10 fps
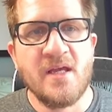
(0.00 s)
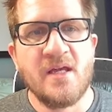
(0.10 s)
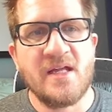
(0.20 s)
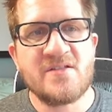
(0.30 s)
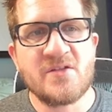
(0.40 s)

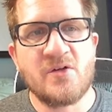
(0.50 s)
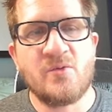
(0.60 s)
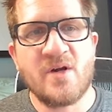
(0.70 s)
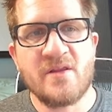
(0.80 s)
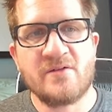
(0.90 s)
And so
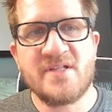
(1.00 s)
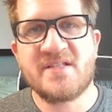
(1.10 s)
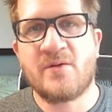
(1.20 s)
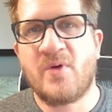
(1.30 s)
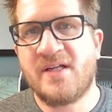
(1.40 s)
one of the reasons I
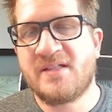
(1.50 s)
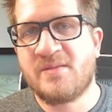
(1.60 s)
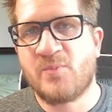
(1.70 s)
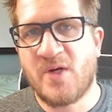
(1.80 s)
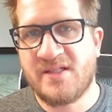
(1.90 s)
wanted to
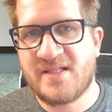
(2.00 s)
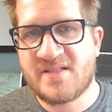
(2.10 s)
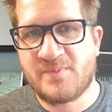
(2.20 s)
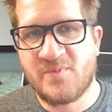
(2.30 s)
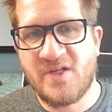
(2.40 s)
bring this,
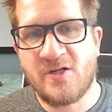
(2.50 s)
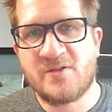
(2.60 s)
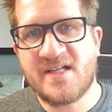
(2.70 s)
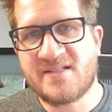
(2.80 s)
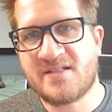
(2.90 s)

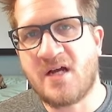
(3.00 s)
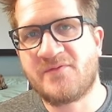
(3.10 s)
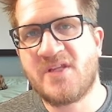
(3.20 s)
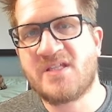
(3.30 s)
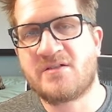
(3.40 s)
dust off
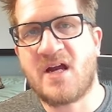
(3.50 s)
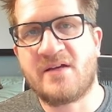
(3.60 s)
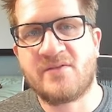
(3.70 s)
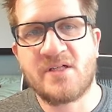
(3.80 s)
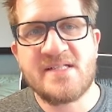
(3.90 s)
this
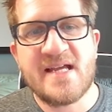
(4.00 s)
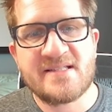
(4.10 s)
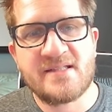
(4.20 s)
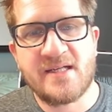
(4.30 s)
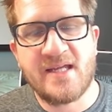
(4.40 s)
driver and
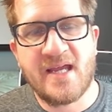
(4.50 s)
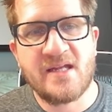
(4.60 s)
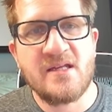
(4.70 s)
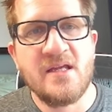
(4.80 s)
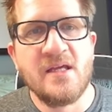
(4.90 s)
test it
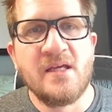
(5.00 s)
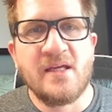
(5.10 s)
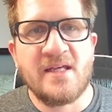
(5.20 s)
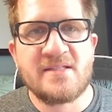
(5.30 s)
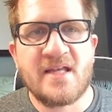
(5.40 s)
again
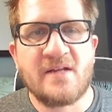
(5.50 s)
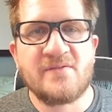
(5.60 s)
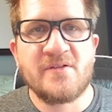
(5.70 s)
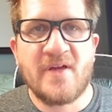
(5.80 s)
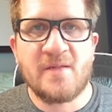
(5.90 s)
is that I've
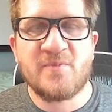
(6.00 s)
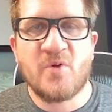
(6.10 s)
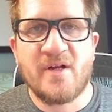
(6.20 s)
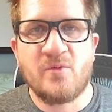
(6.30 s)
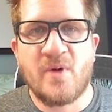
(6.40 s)
developed
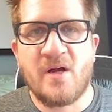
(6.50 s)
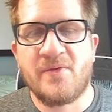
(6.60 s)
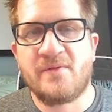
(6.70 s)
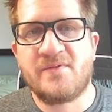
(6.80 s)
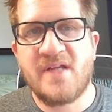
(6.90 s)
quite a wealth
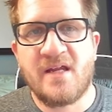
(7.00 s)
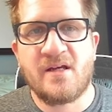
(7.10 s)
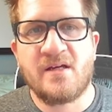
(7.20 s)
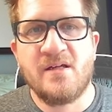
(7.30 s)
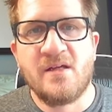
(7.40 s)
of
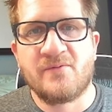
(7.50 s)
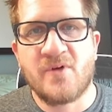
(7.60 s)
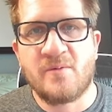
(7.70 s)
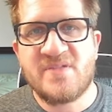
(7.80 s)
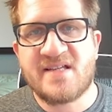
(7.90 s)
data
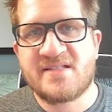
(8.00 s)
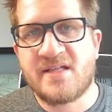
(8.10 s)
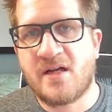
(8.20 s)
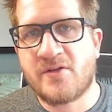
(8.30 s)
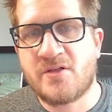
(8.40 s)
from testing
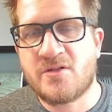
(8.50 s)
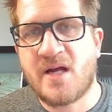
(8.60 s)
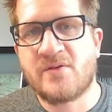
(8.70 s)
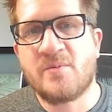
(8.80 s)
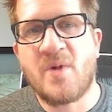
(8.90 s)
other
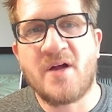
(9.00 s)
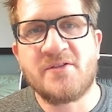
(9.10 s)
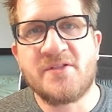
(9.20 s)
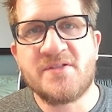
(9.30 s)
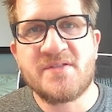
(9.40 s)
driver
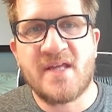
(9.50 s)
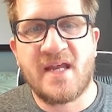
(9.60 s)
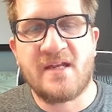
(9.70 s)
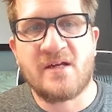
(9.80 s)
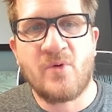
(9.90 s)
models,
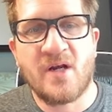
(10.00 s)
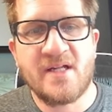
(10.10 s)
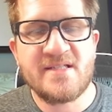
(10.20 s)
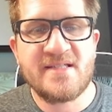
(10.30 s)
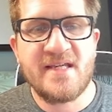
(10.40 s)
and I wanted to
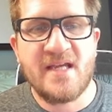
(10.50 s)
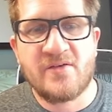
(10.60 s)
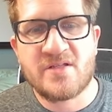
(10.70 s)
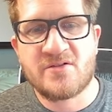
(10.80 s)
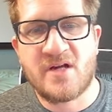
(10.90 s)
see how
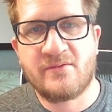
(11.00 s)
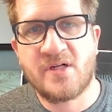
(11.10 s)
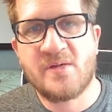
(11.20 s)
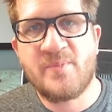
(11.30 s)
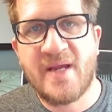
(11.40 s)
this driver
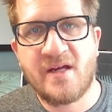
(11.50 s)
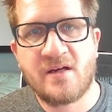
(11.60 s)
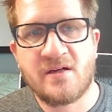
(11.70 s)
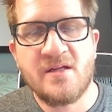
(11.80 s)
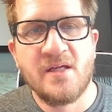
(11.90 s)

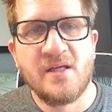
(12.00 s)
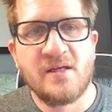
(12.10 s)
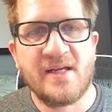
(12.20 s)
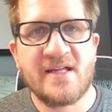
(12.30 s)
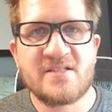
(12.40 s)
compared
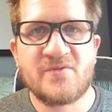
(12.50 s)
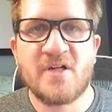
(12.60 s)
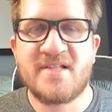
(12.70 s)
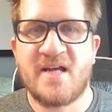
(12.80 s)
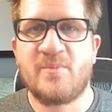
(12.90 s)
against, for
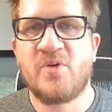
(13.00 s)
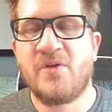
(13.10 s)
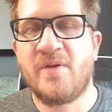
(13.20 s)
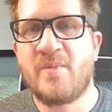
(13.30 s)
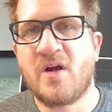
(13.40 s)
example,
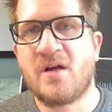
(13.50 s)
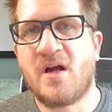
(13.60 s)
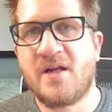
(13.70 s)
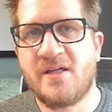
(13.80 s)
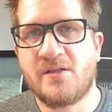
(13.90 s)
the Mark
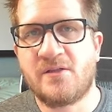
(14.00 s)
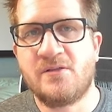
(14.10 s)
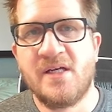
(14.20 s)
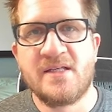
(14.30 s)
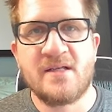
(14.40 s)
Audio
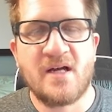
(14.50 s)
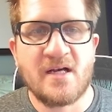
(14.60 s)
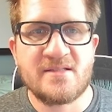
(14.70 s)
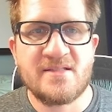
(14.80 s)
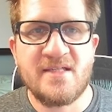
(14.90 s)

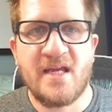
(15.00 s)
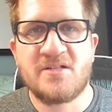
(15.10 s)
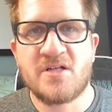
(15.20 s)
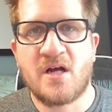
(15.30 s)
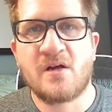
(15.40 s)

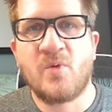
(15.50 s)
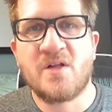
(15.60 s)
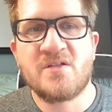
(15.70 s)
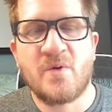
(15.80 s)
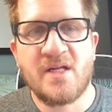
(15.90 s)

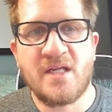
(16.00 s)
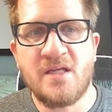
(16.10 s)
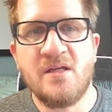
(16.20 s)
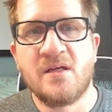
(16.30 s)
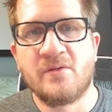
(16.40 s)
CHR120,
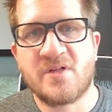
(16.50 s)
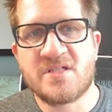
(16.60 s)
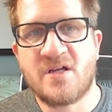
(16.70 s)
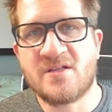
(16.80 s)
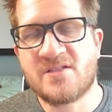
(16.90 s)
which is
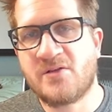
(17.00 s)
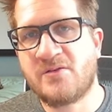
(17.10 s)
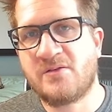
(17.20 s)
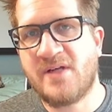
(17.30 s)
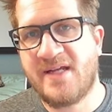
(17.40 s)

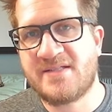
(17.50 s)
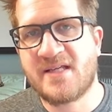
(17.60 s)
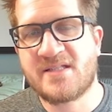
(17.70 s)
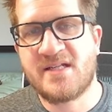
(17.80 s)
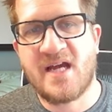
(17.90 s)
also a
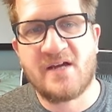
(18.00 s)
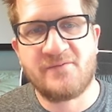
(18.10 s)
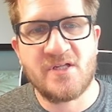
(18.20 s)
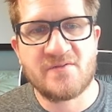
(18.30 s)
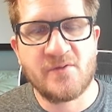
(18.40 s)
6.5
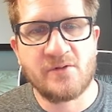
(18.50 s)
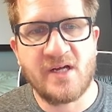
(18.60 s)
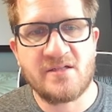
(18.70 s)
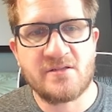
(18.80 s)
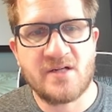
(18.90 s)
inch full
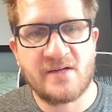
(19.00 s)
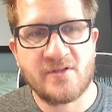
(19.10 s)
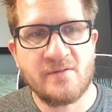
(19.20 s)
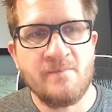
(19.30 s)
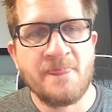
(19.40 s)
range
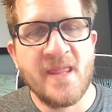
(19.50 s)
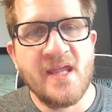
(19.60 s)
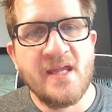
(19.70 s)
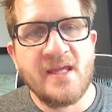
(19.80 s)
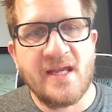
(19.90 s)
driver,
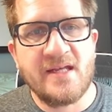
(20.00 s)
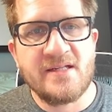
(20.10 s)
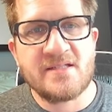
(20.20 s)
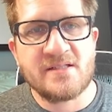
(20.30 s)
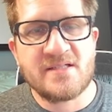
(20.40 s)

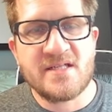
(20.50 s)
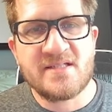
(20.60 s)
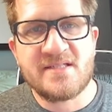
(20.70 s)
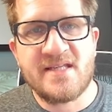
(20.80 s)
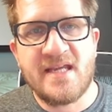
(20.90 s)
and just to
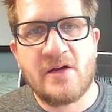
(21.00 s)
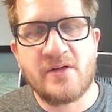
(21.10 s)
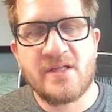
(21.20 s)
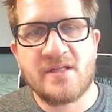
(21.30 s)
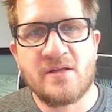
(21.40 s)
see how
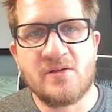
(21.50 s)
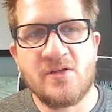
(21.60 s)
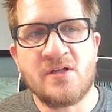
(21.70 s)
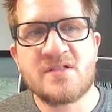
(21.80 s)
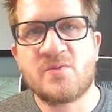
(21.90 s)
it
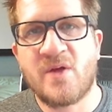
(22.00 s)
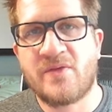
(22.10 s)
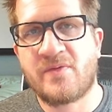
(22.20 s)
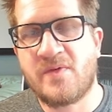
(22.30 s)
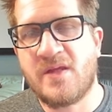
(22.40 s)
looks with
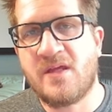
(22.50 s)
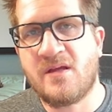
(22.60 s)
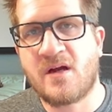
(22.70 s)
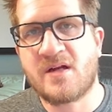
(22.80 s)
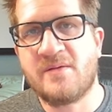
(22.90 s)
the
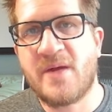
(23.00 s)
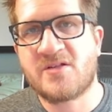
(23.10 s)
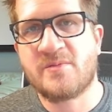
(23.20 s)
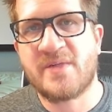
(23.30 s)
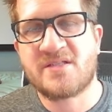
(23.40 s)
ARTA
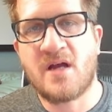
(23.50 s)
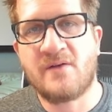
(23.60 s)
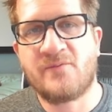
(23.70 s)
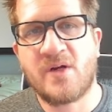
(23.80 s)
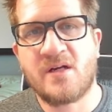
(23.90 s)
measurement
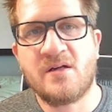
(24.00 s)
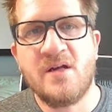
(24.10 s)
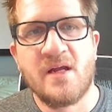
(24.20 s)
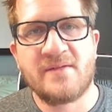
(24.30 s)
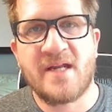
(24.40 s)
software
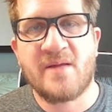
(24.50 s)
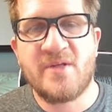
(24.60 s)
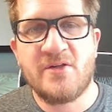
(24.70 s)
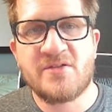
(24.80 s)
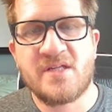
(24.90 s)
that I've been
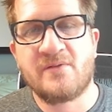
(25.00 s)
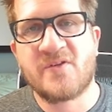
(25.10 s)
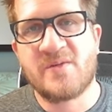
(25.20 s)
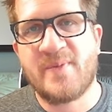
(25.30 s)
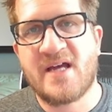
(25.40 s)
using for
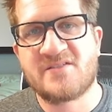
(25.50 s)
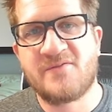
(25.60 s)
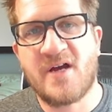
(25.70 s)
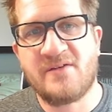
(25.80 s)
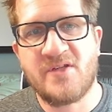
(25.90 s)
the past
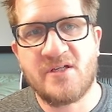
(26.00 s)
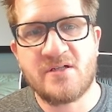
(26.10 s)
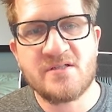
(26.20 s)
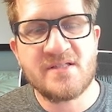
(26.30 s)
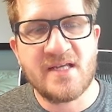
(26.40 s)
5
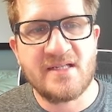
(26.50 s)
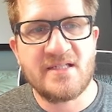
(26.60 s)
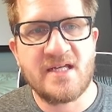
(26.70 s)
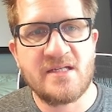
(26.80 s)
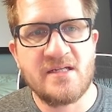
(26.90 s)
years. And
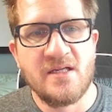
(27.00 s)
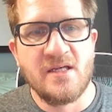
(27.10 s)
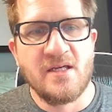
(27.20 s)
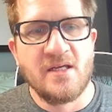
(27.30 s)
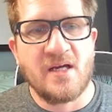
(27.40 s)
then
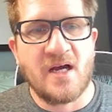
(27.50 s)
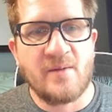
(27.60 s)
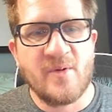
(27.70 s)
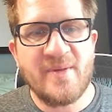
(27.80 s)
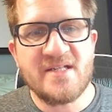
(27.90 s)
I'm
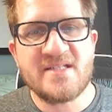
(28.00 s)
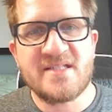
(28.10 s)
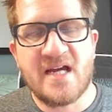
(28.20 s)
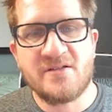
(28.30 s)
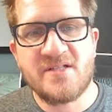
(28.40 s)
a bit
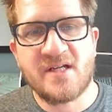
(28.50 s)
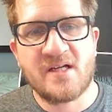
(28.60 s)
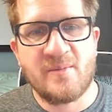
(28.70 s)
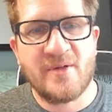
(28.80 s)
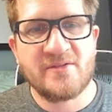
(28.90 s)
nostalgic
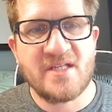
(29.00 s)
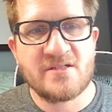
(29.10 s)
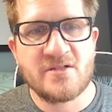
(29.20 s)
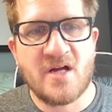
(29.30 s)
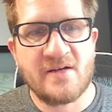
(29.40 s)
about this
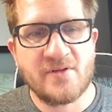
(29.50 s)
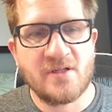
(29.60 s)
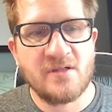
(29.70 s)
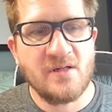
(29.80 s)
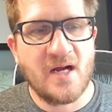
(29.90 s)

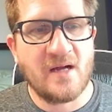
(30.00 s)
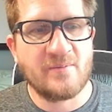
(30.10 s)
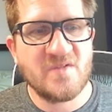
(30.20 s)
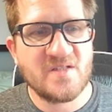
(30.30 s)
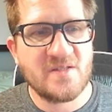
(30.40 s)
driver,
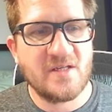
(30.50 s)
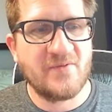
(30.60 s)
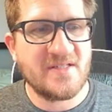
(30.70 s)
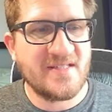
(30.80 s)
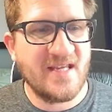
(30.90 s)
just if you
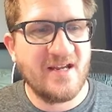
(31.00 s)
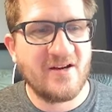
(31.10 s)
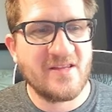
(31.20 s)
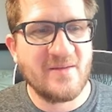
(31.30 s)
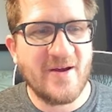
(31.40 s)
see here
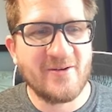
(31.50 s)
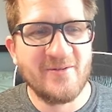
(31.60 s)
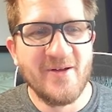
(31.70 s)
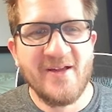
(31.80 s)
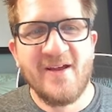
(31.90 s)
the amount
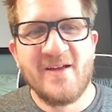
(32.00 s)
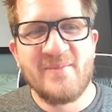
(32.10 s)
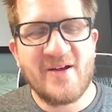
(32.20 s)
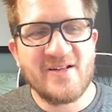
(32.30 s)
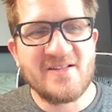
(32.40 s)

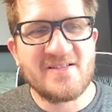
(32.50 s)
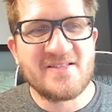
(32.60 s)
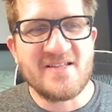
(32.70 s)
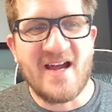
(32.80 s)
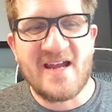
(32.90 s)
of
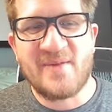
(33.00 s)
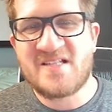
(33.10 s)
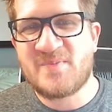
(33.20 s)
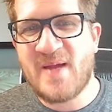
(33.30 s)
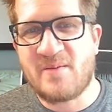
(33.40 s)
time I
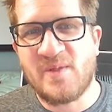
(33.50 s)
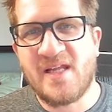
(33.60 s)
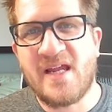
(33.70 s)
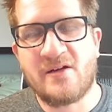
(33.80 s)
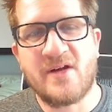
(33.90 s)
spent
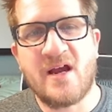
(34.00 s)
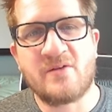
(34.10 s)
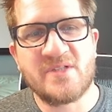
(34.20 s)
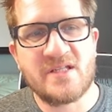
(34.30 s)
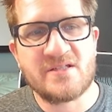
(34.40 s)
playing around
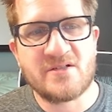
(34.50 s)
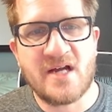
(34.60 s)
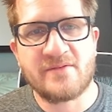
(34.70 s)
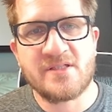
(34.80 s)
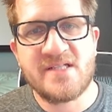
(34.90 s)
with this
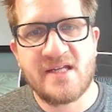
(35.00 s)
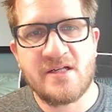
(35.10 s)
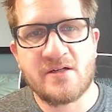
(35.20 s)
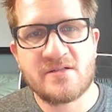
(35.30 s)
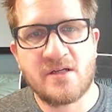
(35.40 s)
driver 10
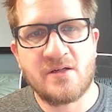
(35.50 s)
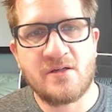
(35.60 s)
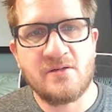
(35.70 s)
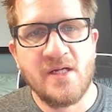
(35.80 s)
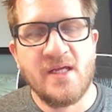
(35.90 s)
years ago.